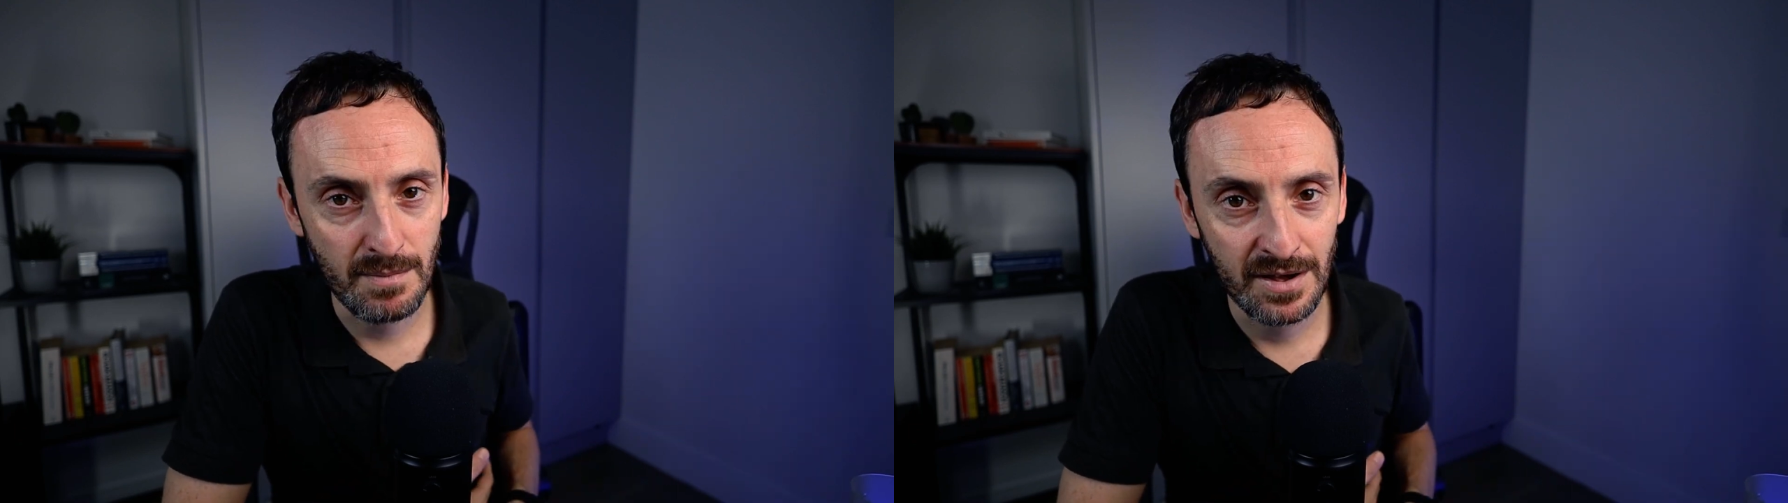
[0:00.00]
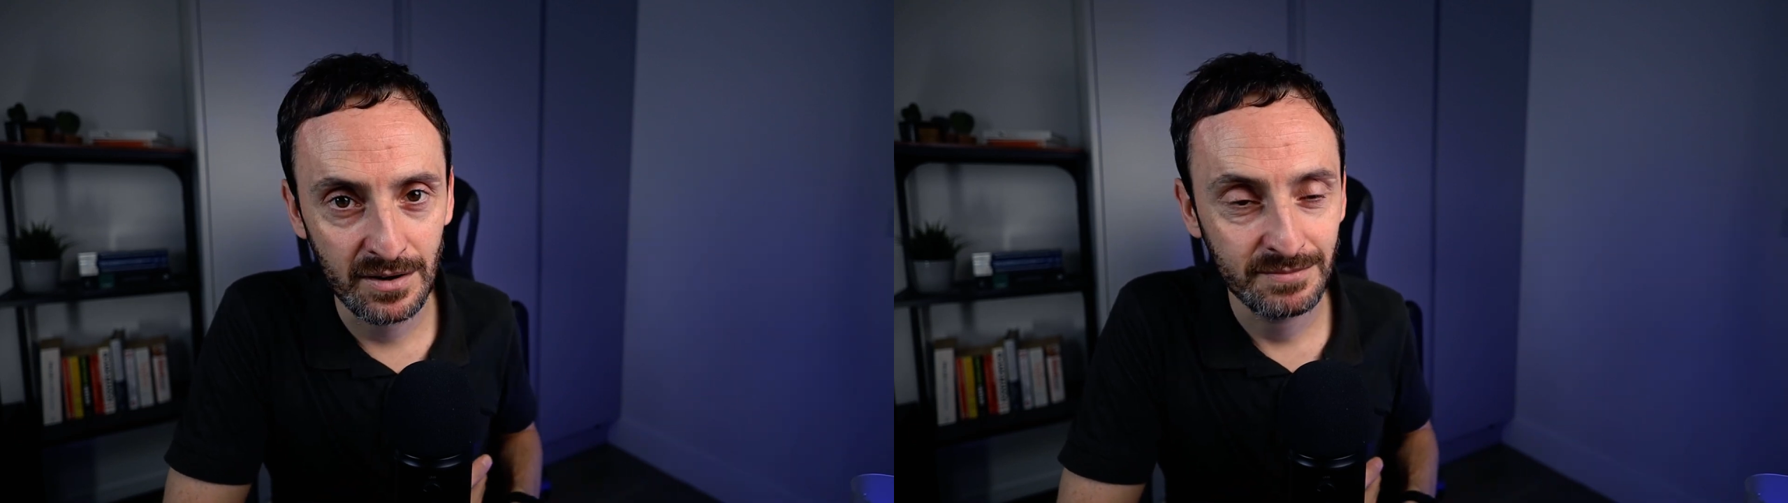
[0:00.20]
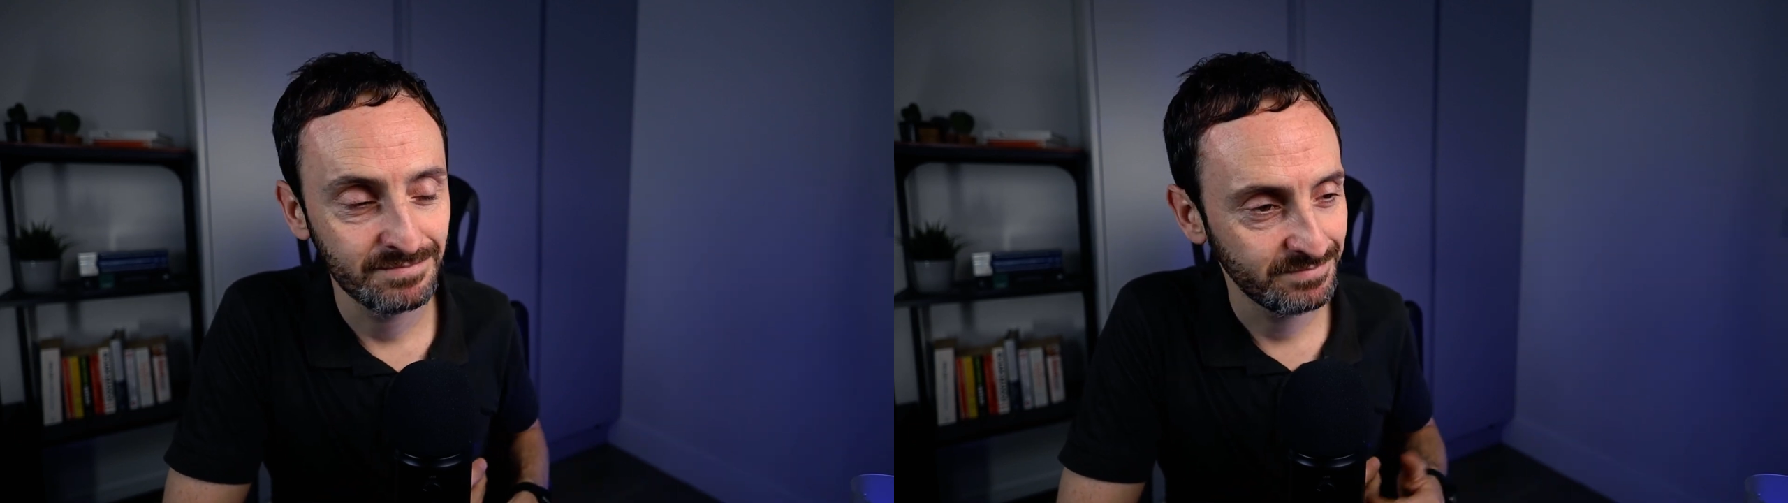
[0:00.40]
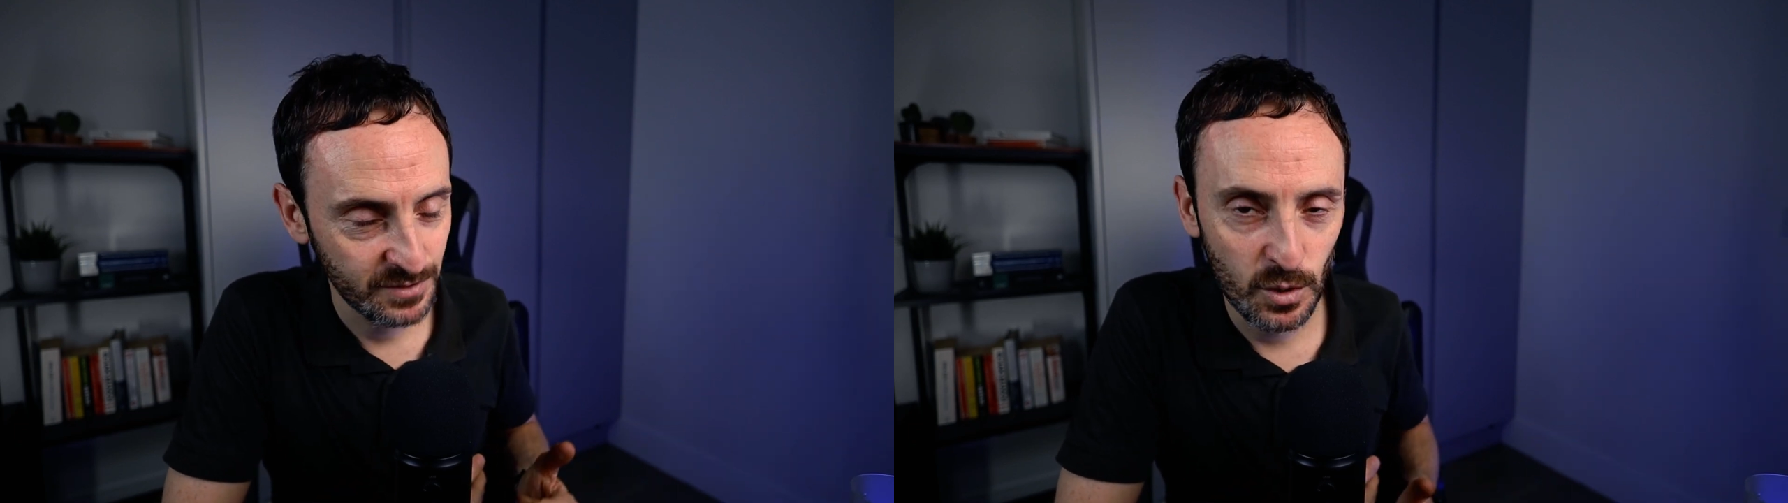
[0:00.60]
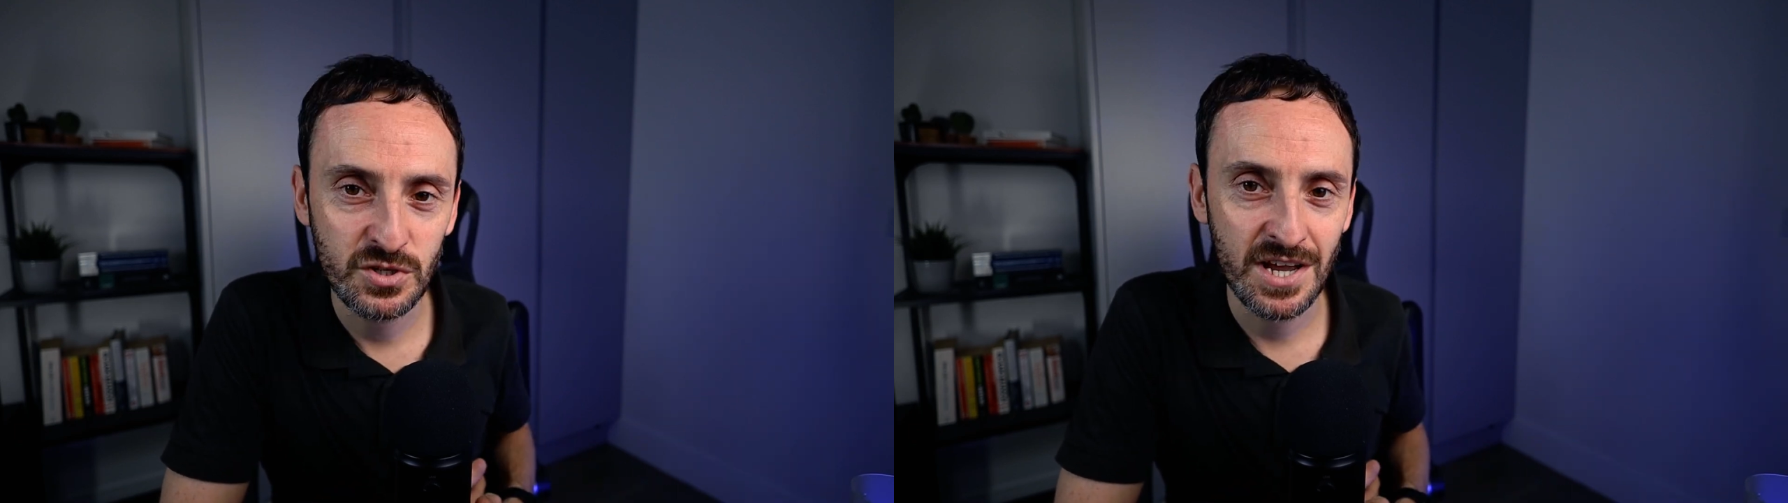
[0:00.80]
MITRE.
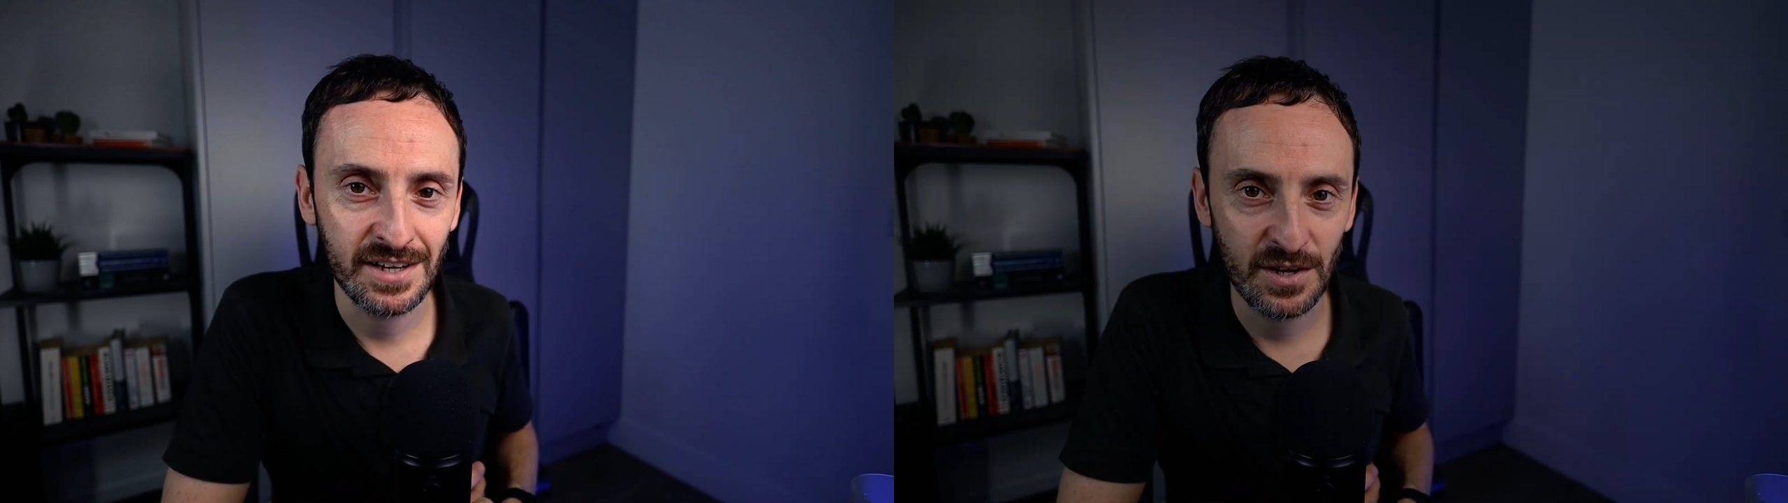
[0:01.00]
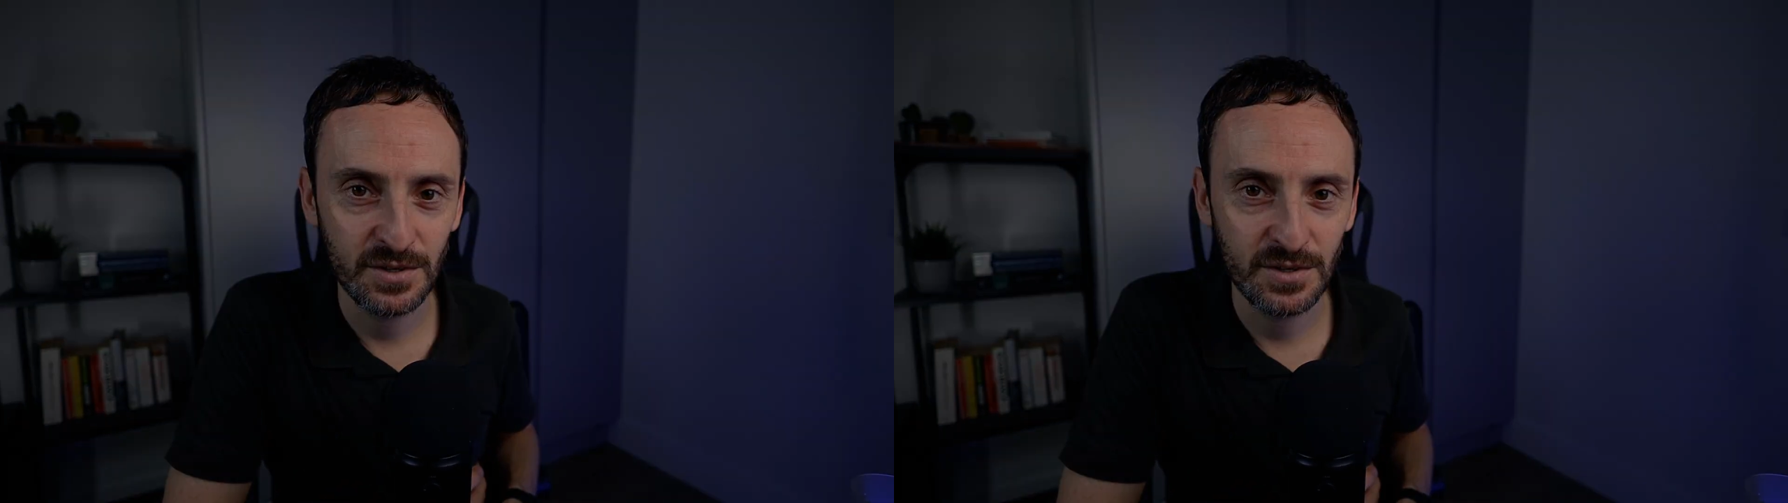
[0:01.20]
Go check it